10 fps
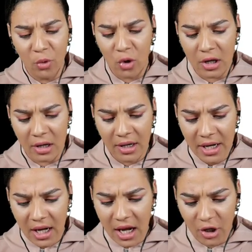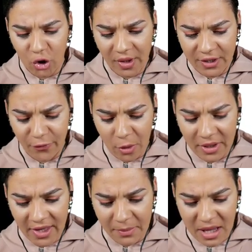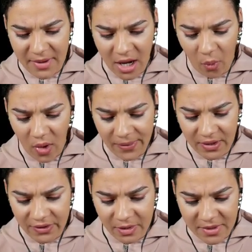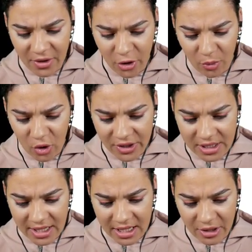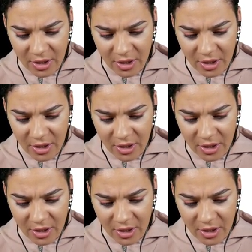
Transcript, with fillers: more uh, transforming. Like maybe I want this to be a little more detailed.